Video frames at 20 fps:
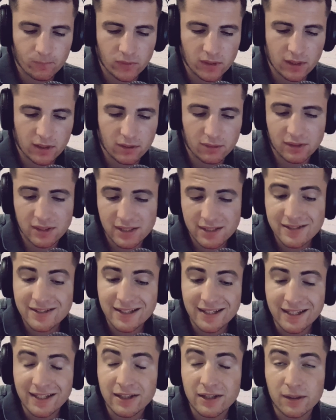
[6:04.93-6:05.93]
Now that's
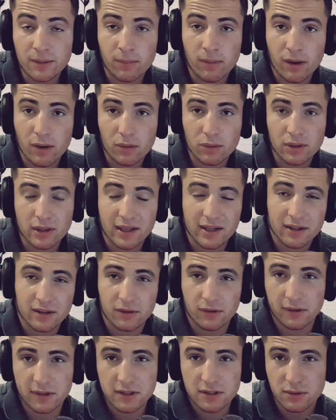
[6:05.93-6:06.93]
it about like
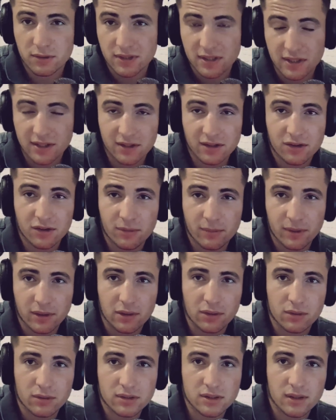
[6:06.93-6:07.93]
the resource income
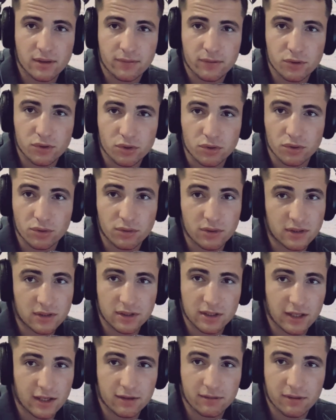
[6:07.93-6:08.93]
and all the stuff you should do.
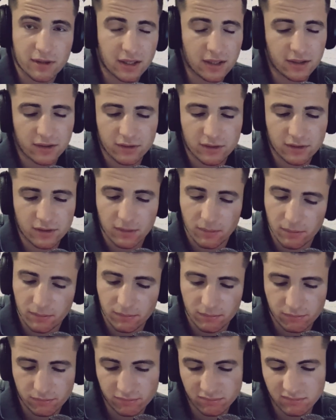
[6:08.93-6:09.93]
It's like really not a
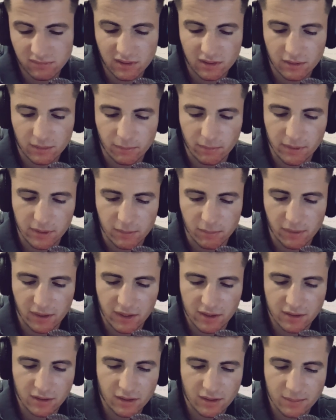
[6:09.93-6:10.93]
big
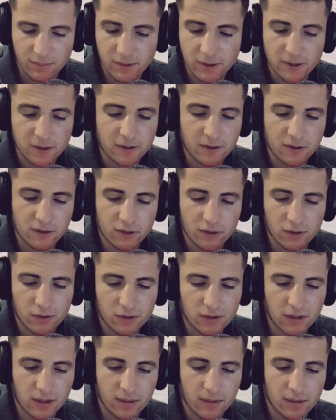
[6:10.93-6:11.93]
brainer. I'm not gonna
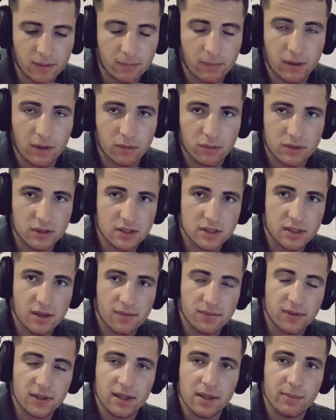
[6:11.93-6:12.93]
talk about the
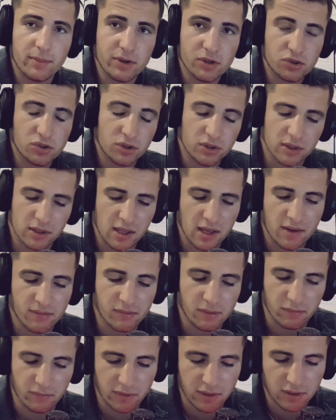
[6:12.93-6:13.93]
stuff that I mentioned in
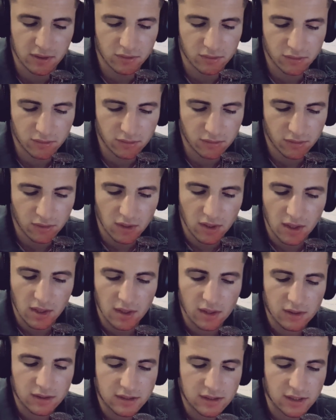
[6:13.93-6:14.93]
every video,
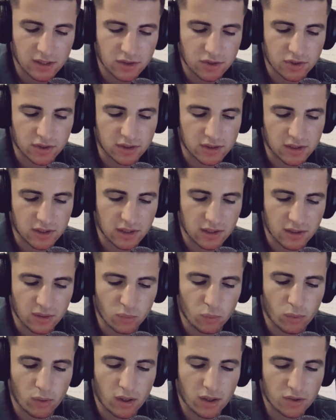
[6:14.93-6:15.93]
such as
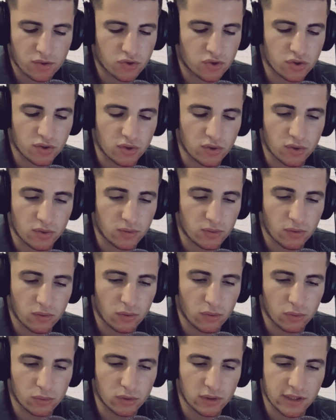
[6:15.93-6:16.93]
watch
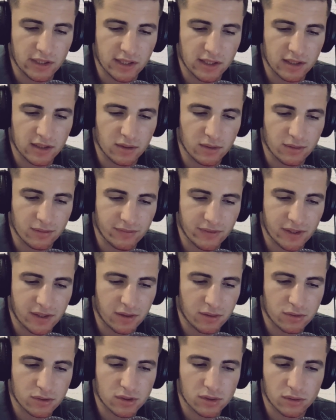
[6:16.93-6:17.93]
all the daily
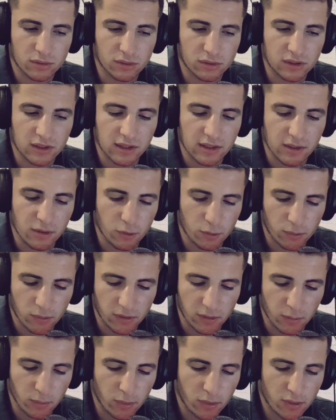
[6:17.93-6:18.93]
videos, all the daily
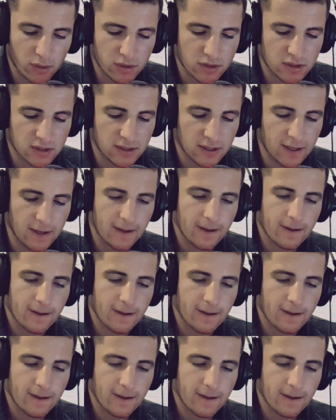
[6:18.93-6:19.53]
rewards.